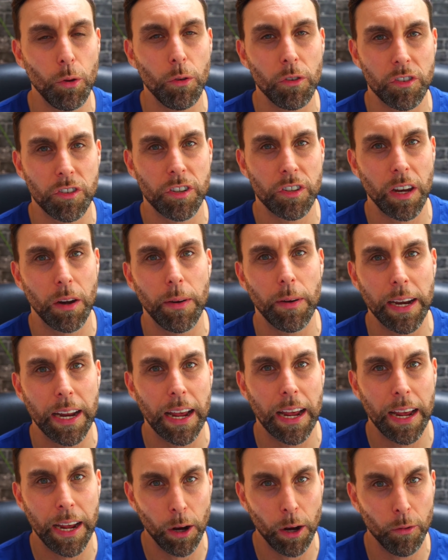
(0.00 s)
Siri
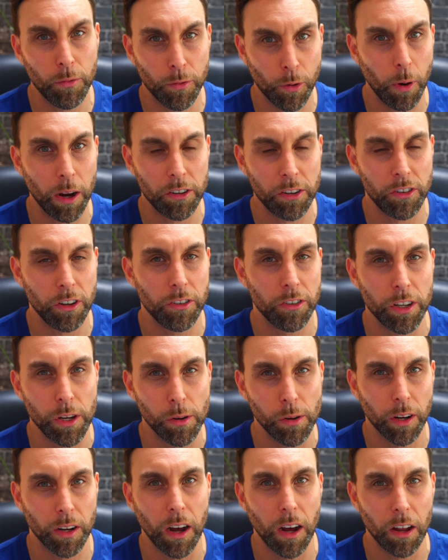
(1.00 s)
health questions that you
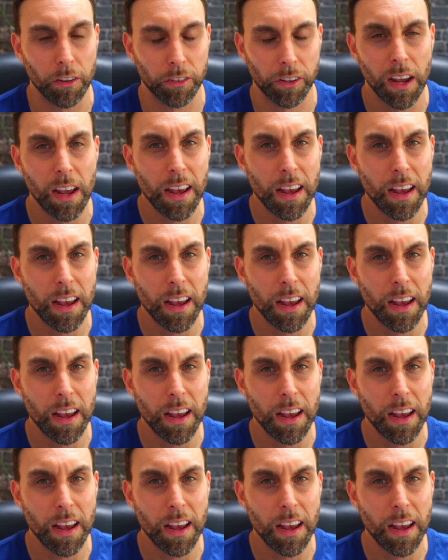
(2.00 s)
can ask.